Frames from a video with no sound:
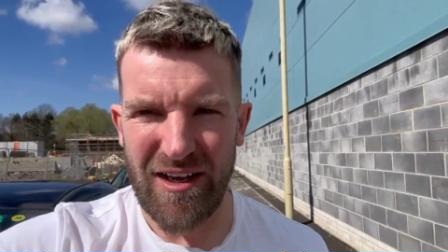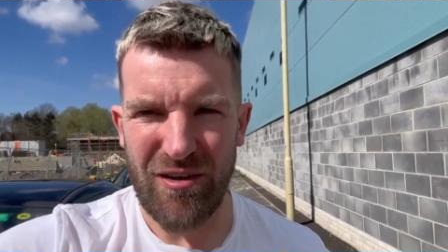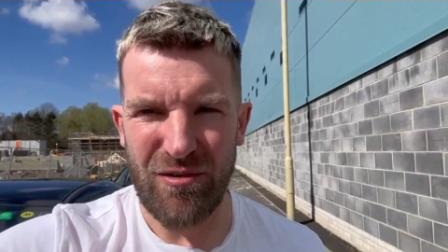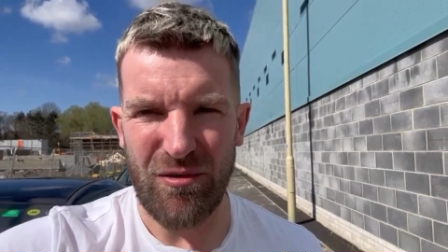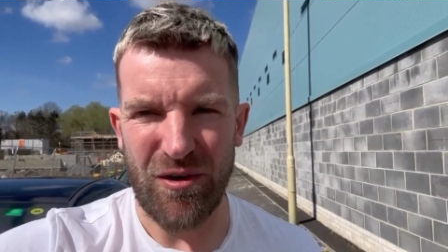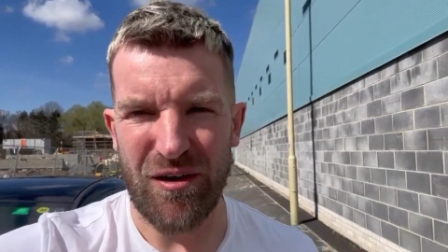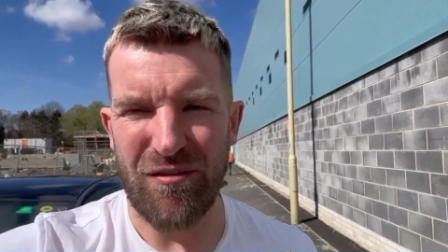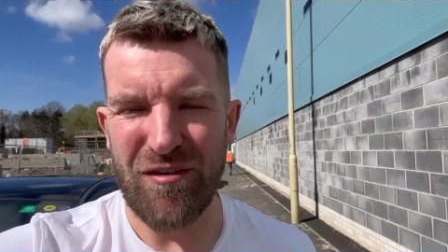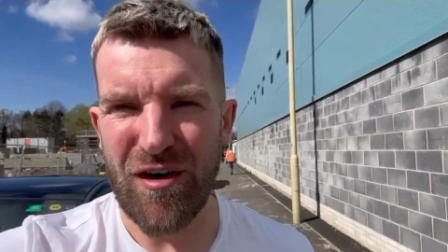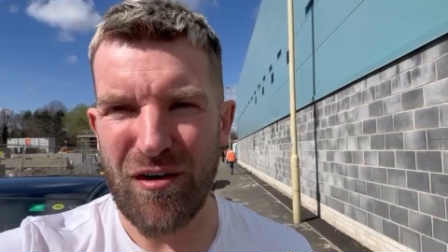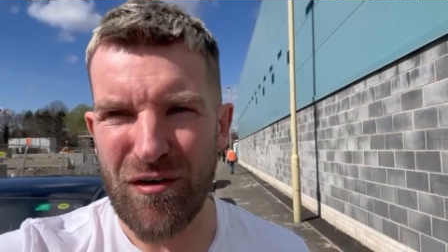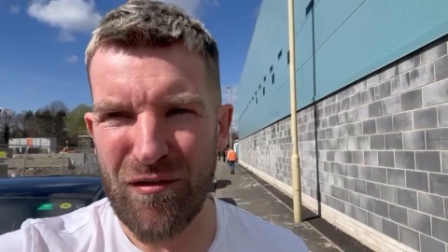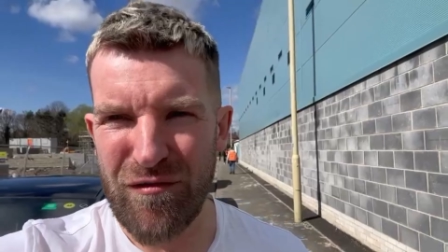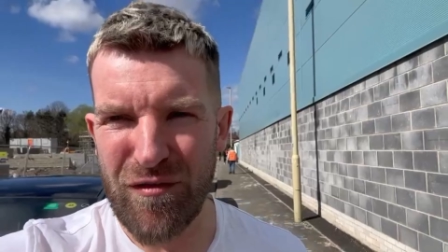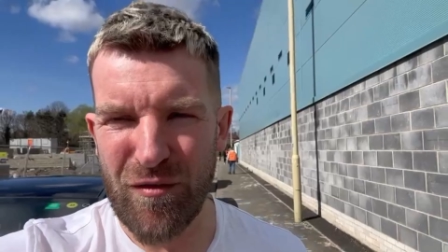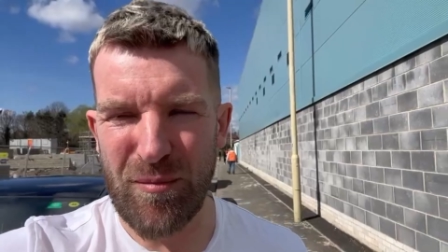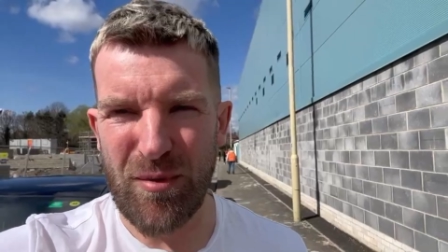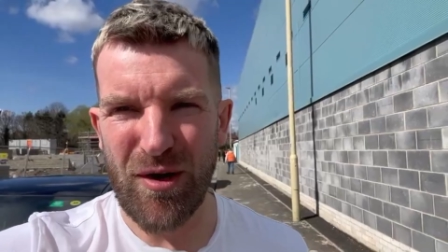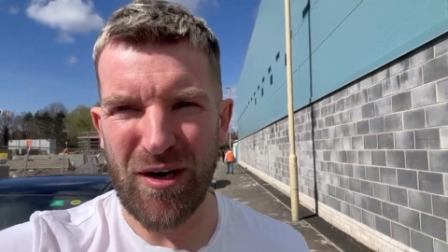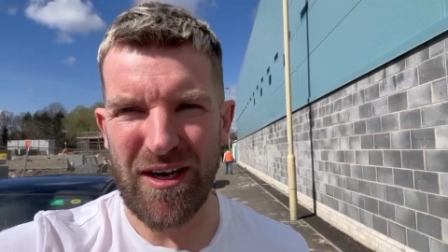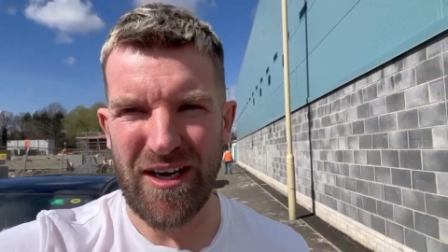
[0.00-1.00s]
One of our
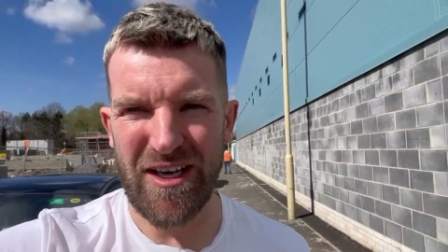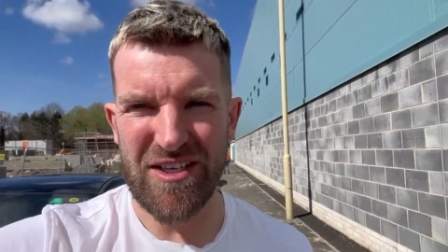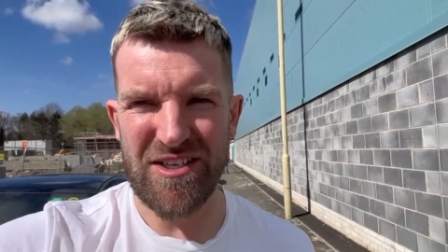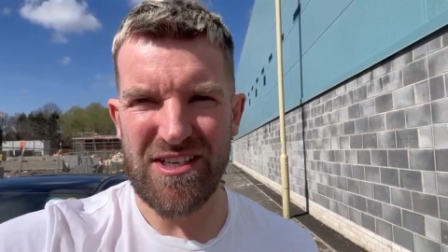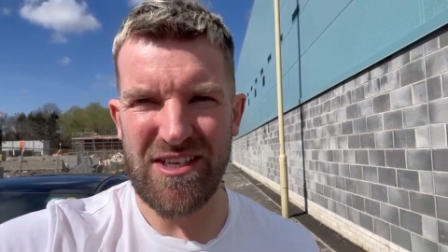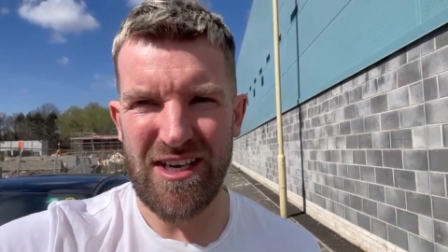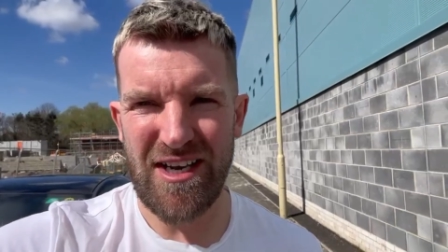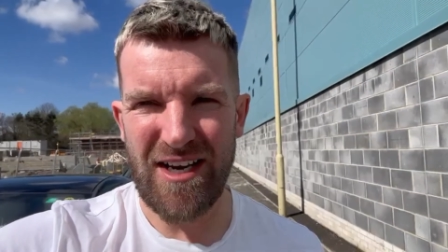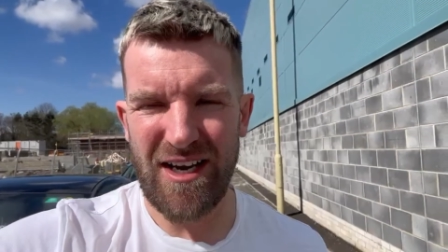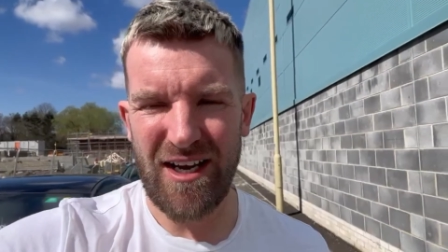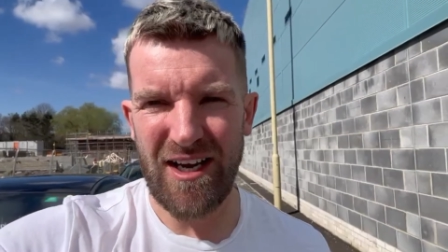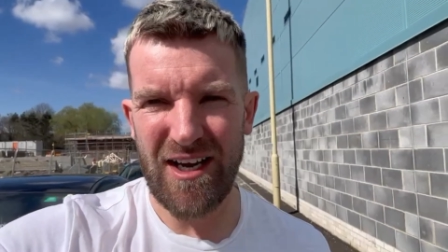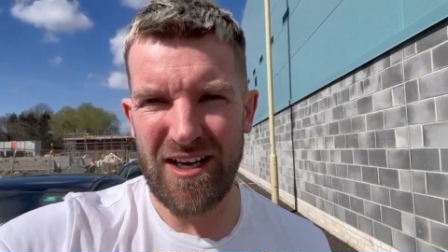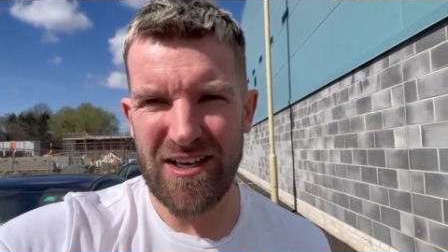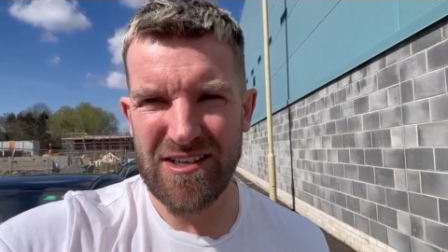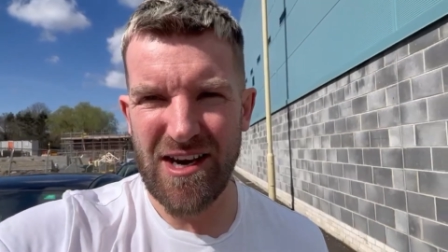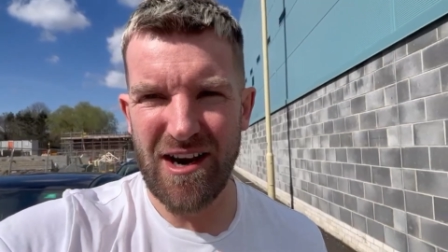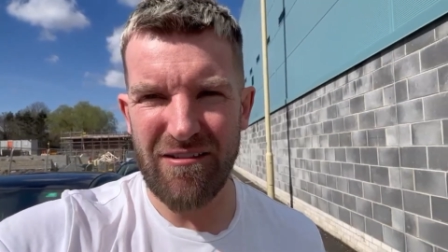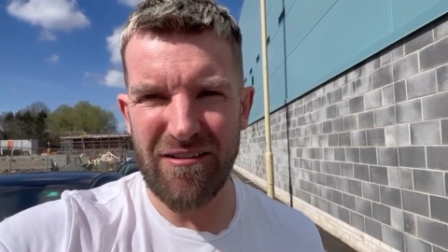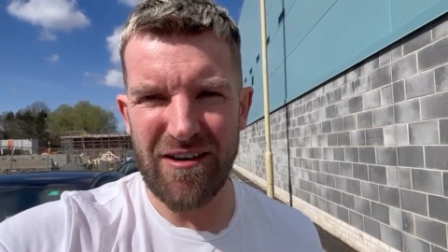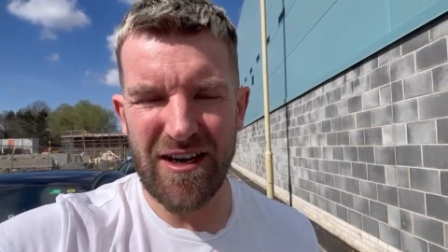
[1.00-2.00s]
football agency
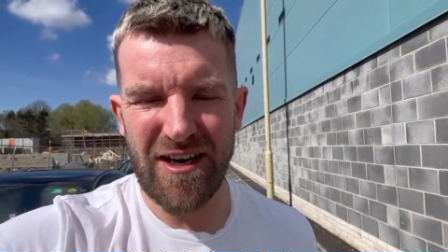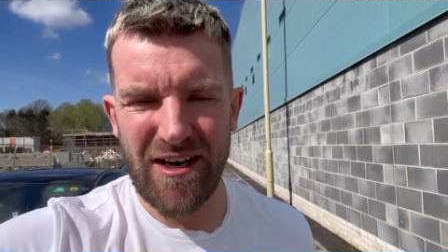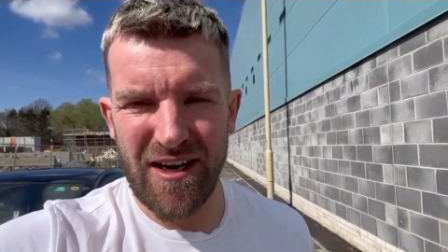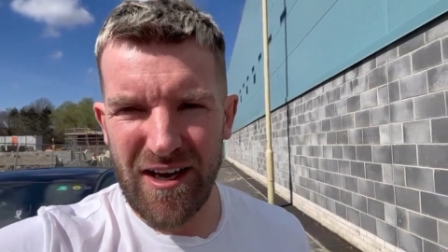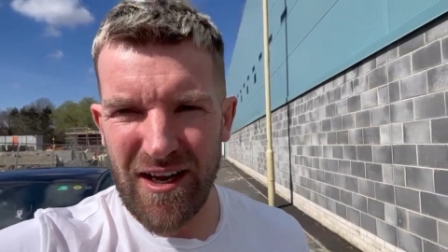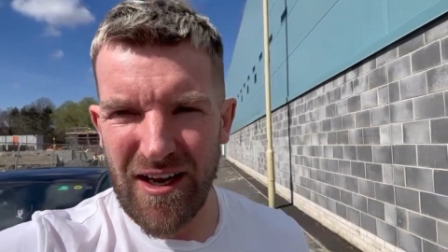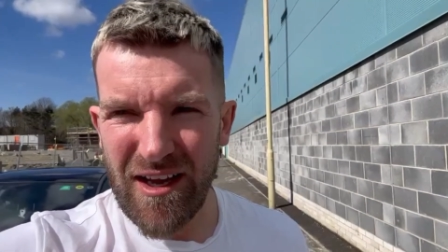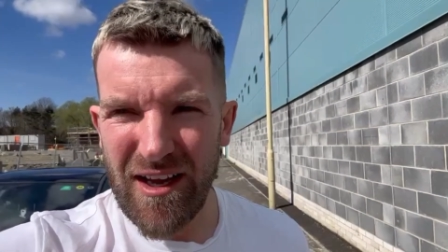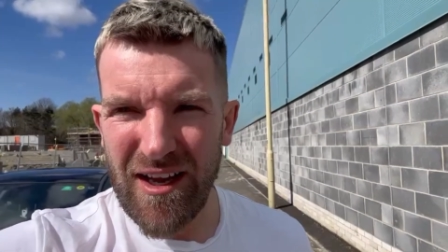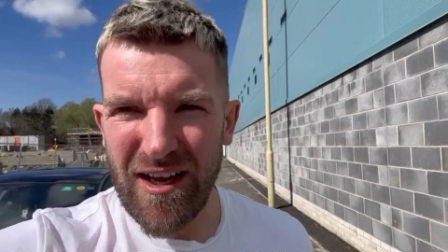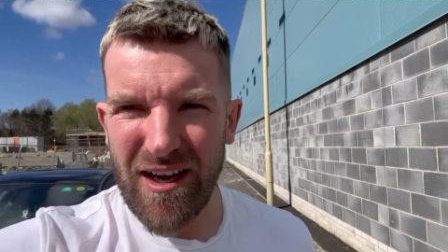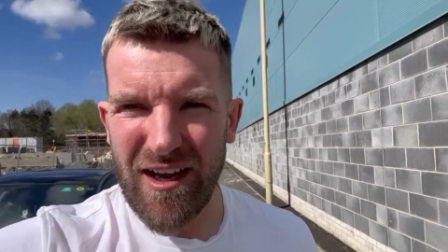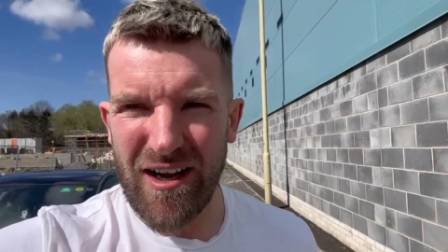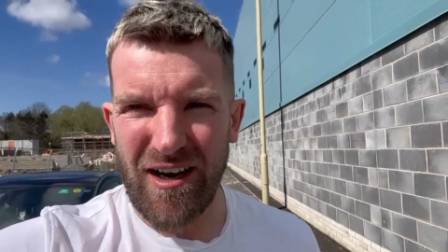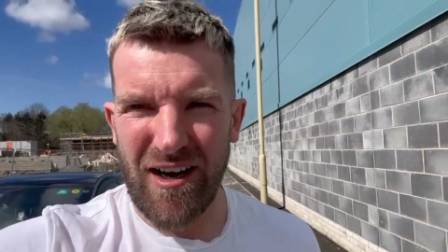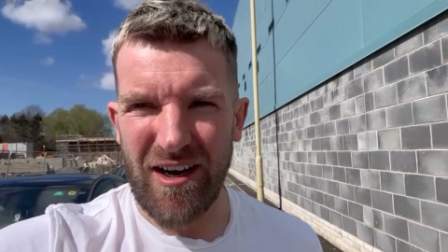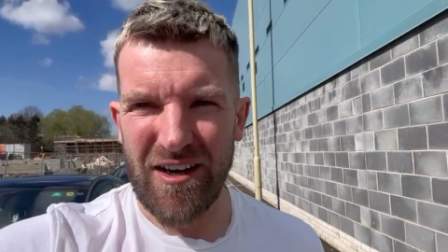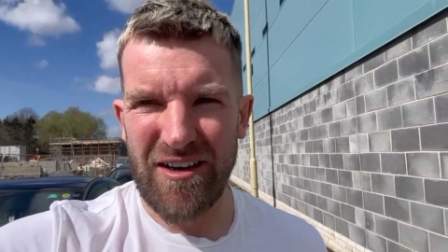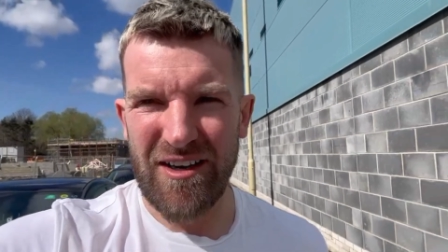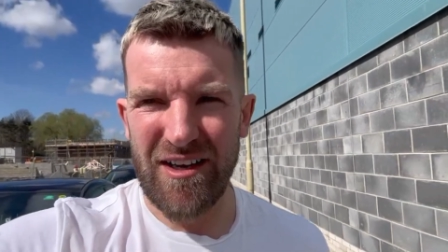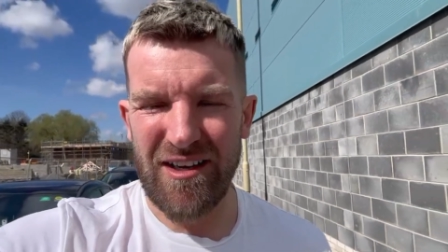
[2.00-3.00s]
clients, Harry
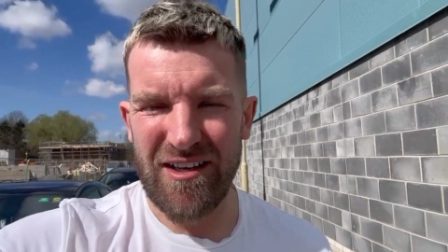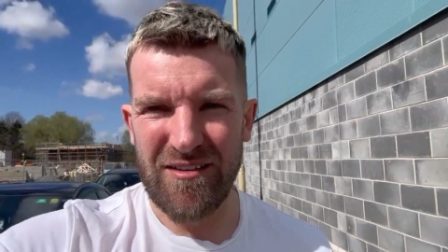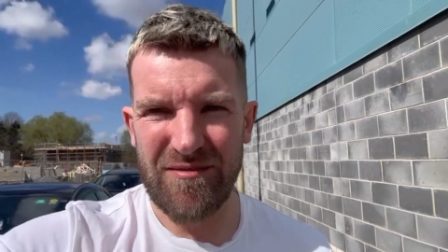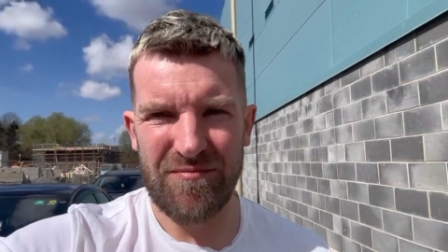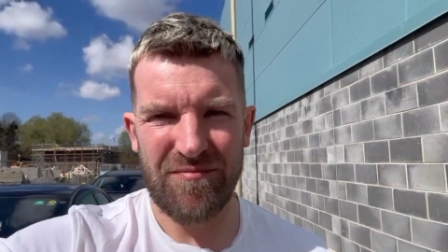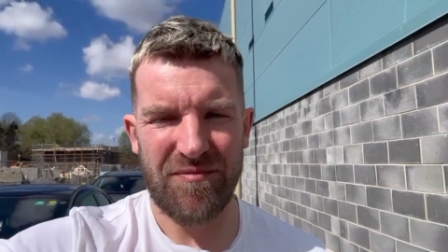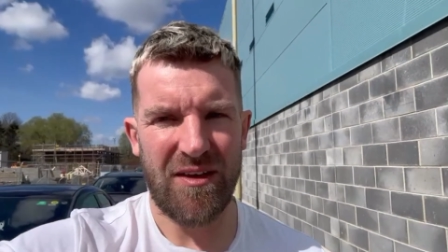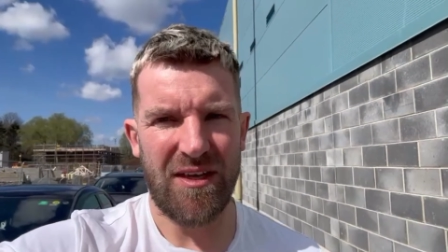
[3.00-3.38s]
Gardner,